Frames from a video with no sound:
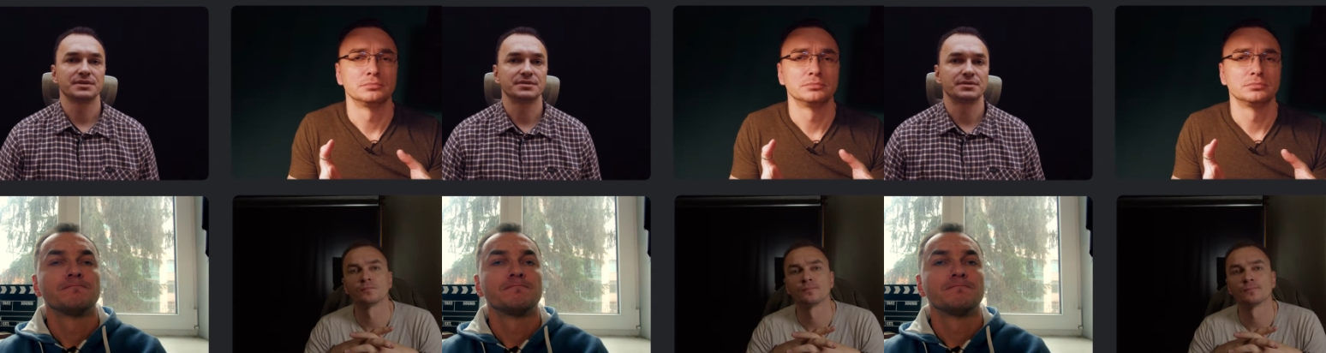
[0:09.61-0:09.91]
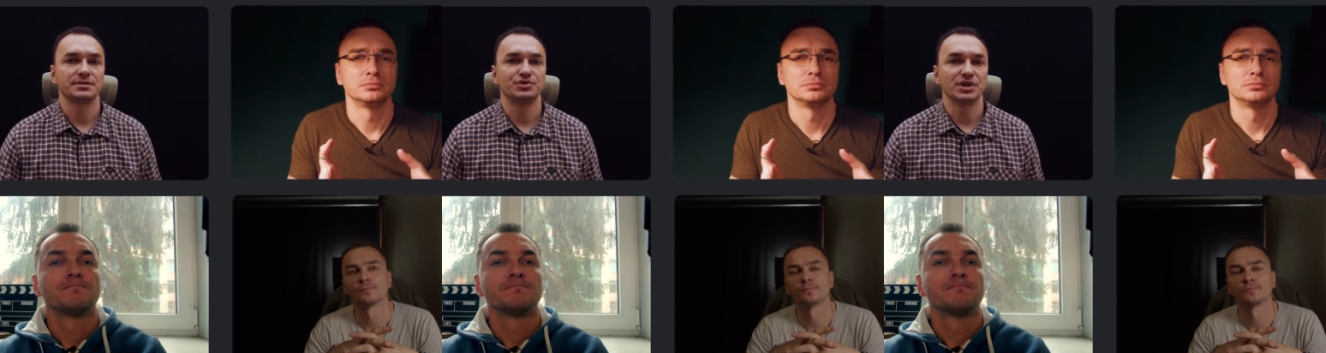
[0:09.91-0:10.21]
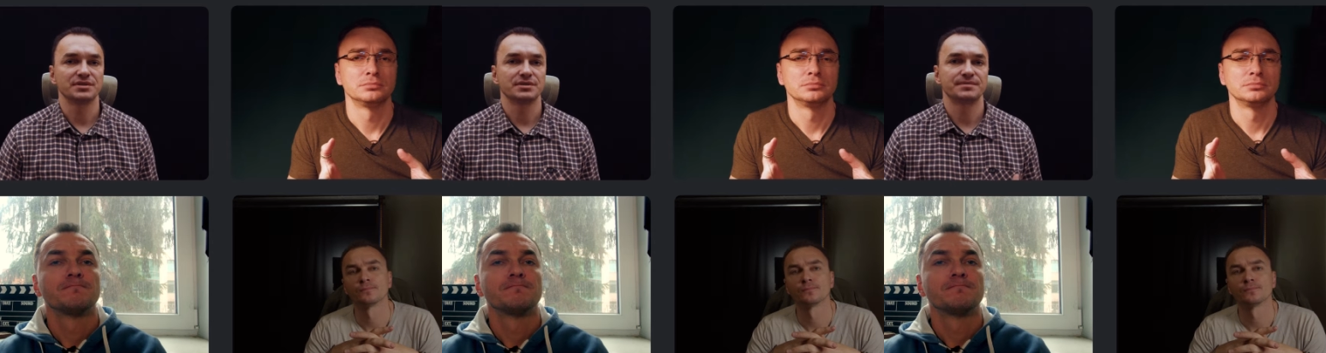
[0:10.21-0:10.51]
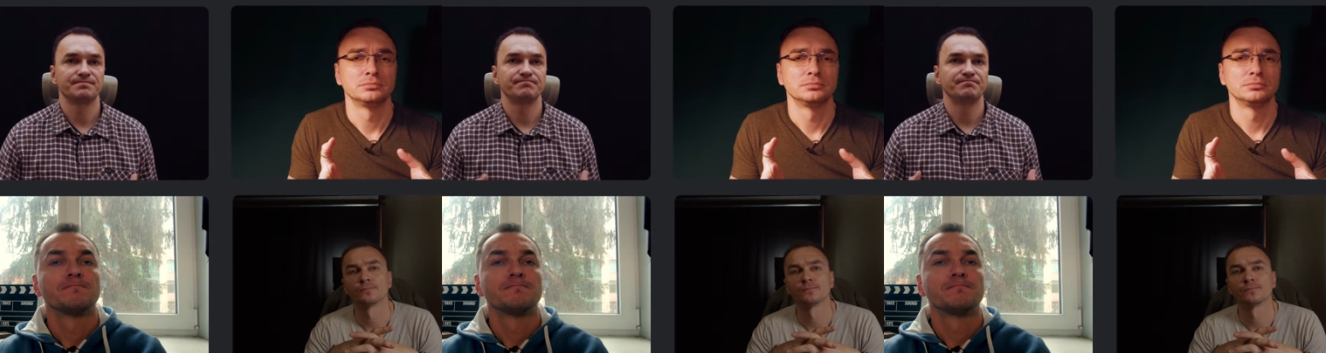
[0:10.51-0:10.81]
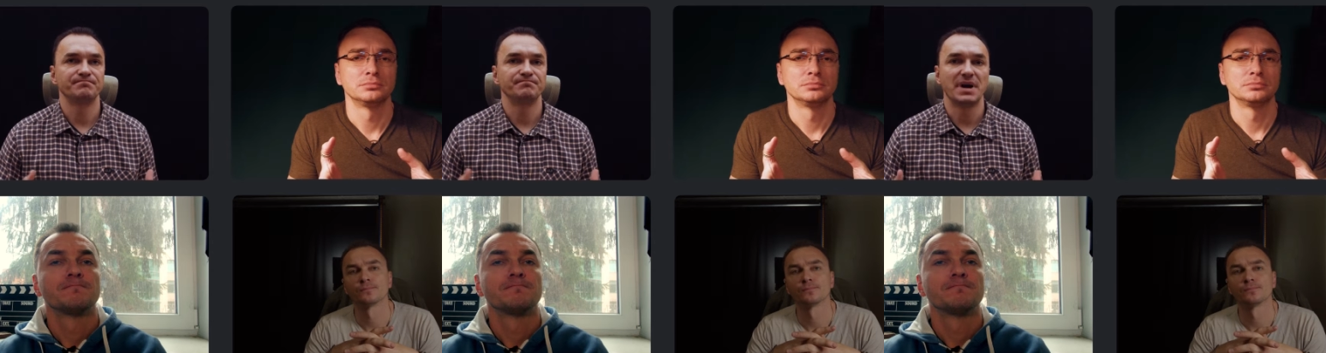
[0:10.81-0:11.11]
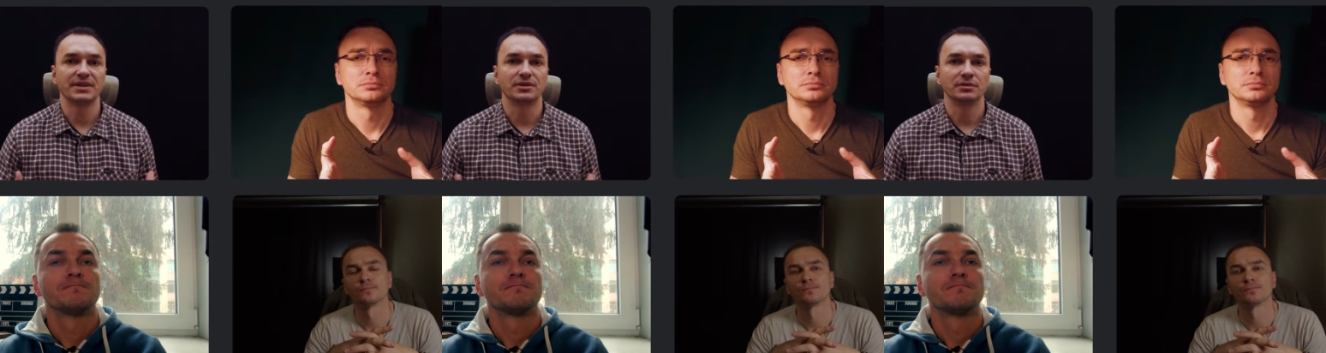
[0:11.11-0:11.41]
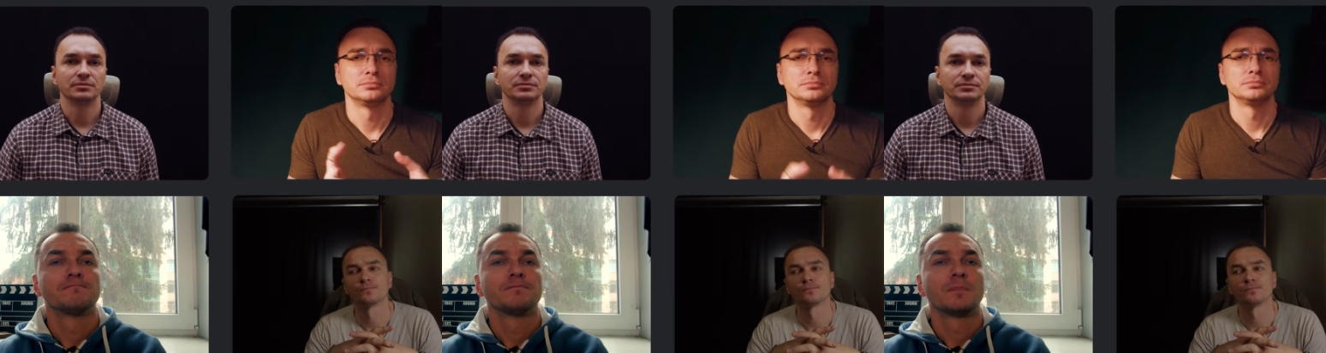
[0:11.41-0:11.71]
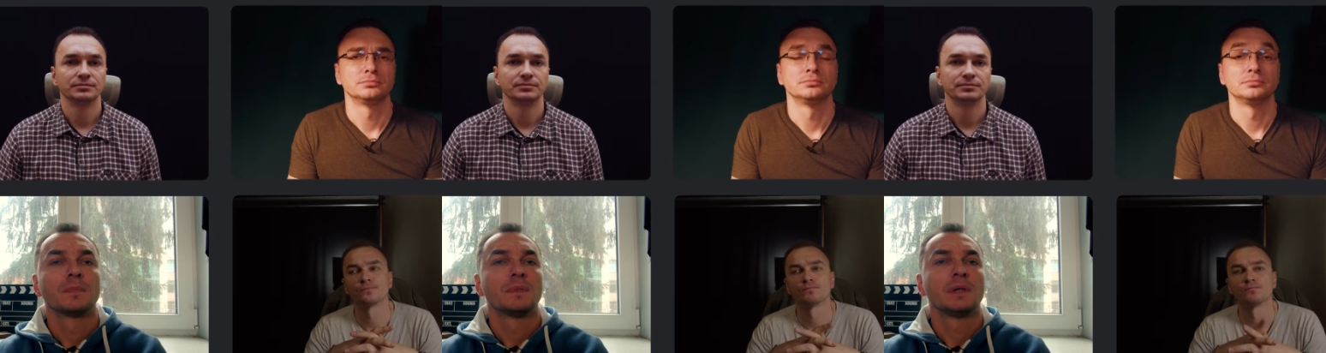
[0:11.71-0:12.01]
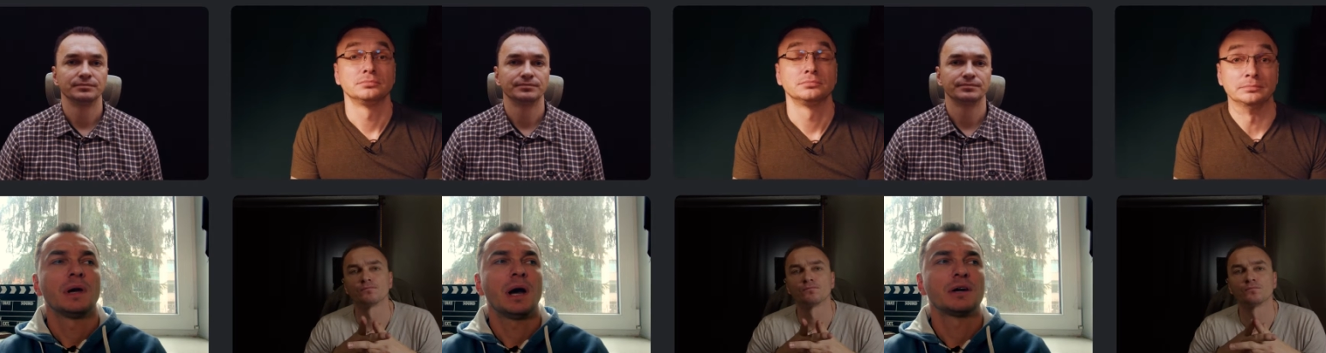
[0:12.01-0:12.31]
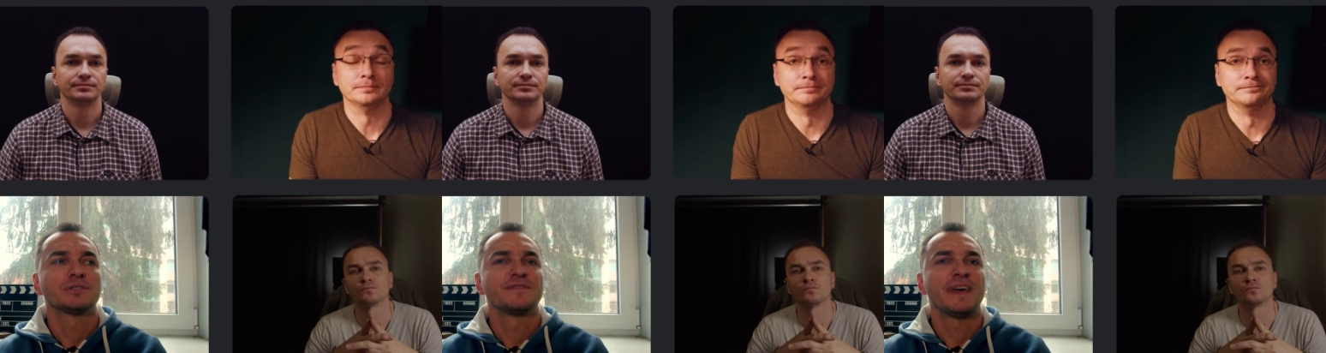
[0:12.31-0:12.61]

Speaker 1: it's just better. How's